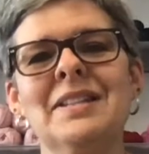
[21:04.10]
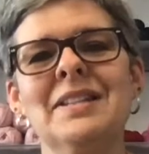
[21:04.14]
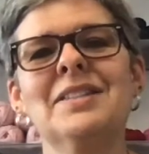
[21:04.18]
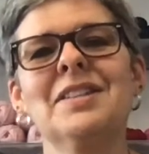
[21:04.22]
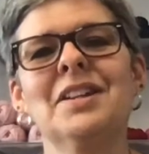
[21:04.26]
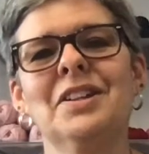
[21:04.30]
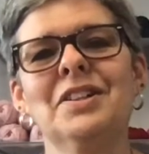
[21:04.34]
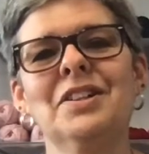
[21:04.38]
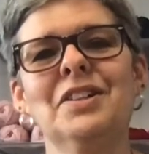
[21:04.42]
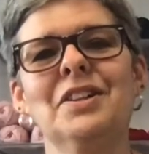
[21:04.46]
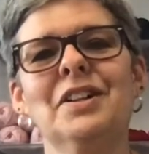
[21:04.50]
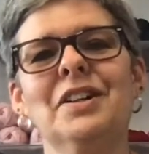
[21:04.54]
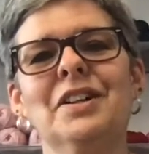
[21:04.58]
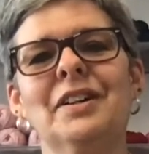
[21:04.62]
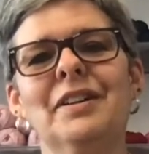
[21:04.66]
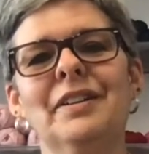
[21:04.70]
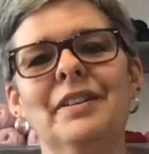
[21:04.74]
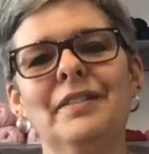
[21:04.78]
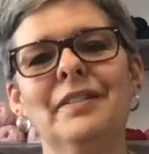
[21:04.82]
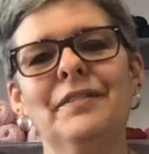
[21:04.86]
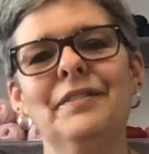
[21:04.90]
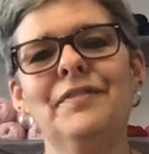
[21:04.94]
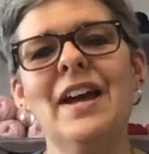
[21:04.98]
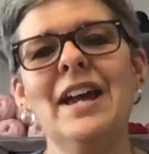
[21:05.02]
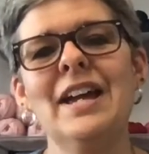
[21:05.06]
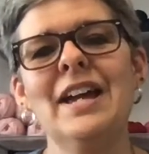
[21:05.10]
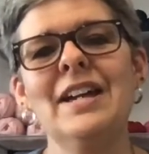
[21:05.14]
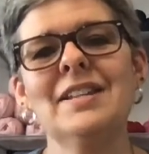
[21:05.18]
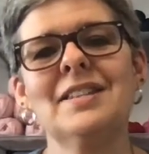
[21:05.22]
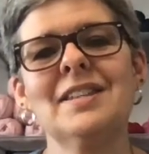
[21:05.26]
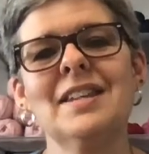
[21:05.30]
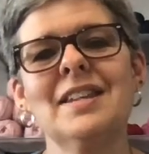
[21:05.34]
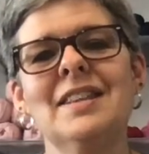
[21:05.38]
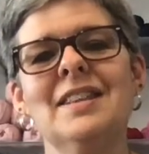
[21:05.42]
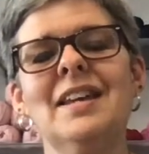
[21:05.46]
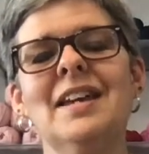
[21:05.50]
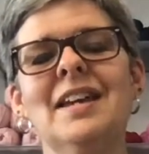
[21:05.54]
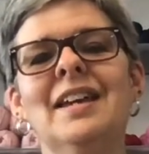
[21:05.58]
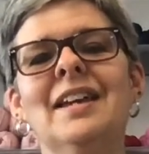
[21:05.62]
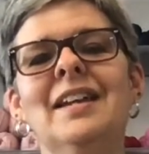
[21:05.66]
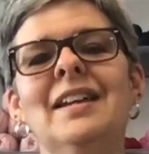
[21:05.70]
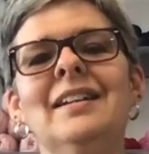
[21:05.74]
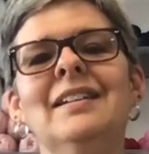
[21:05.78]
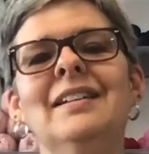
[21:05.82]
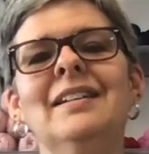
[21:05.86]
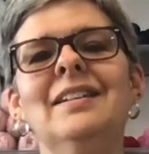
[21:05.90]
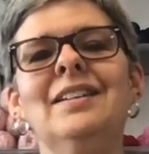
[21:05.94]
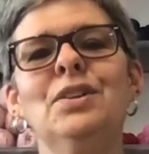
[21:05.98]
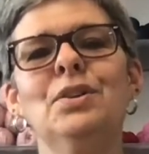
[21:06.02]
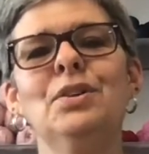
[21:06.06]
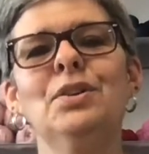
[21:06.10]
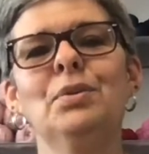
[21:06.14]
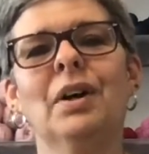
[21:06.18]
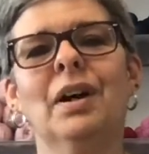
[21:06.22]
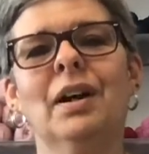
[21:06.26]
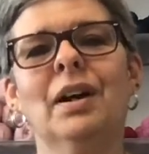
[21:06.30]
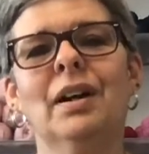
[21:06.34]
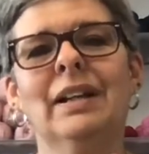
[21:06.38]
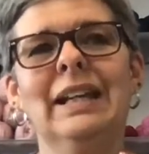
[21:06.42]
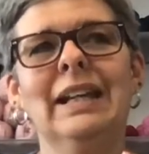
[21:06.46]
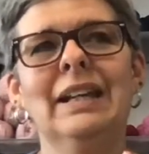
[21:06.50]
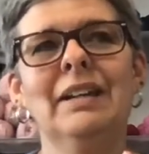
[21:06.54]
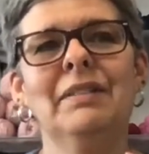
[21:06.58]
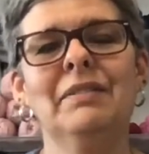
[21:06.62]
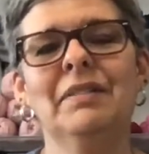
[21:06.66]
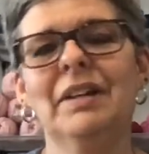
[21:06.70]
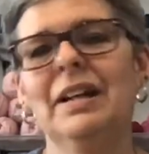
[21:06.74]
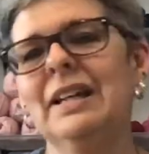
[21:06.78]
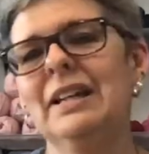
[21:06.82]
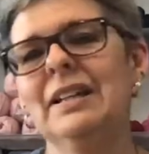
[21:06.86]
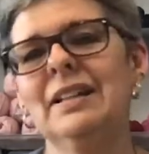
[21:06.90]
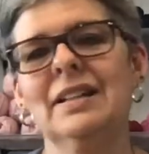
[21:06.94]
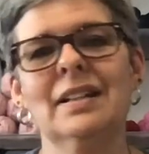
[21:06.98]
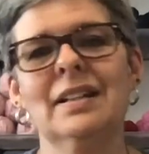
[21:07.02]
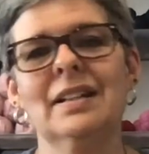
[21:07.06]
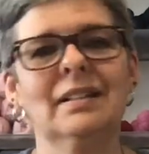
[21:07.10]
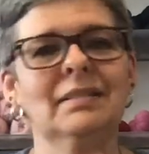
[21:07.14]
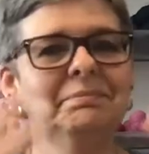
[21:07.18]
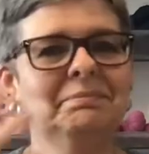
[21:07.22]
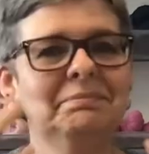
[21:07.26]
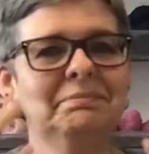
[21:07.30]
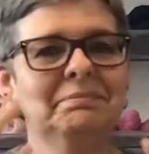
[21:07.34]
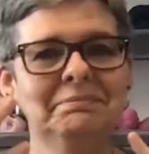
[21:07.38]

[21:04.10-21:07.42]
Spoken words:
on your face and then you are getting ready to,